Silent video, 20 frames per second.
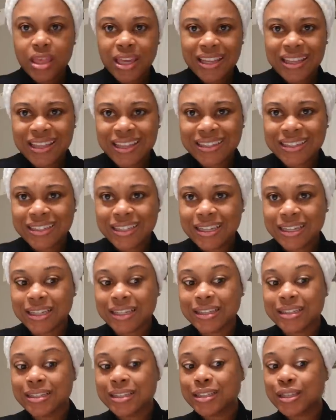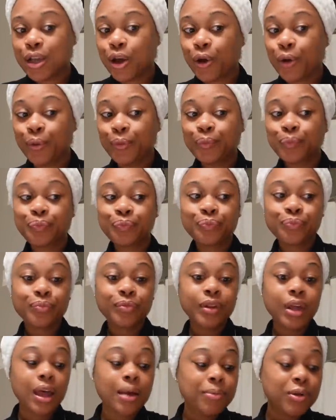think that's it. So
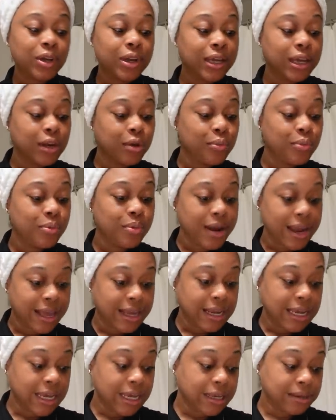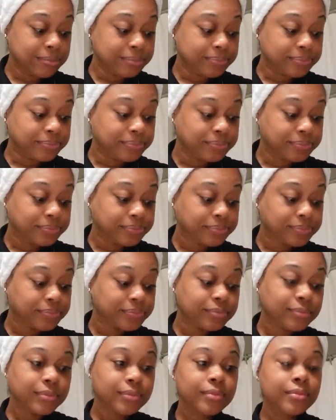I'm gonna get ready.
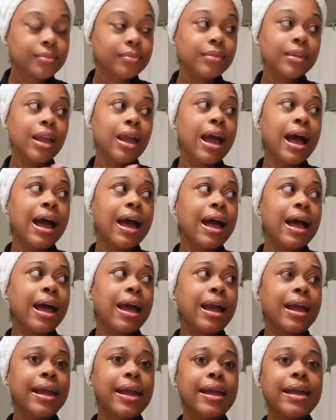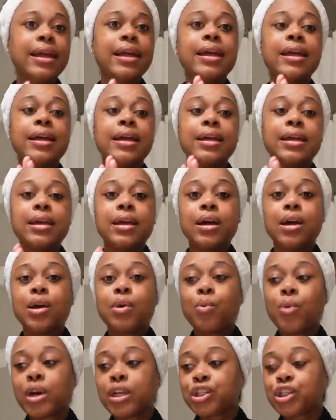I
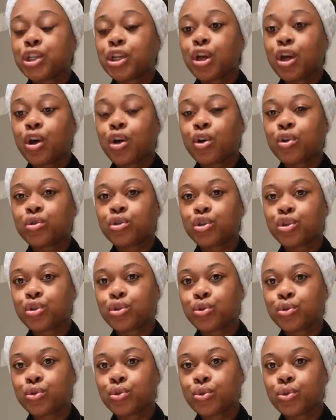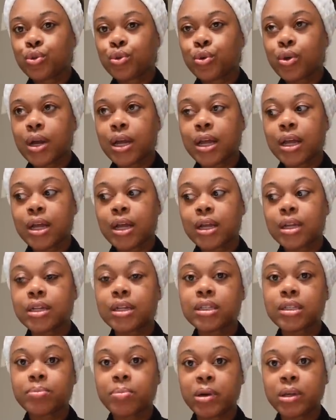want to go to
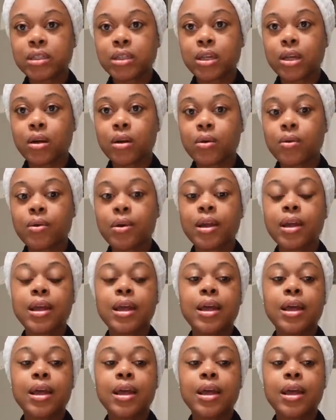Nespresso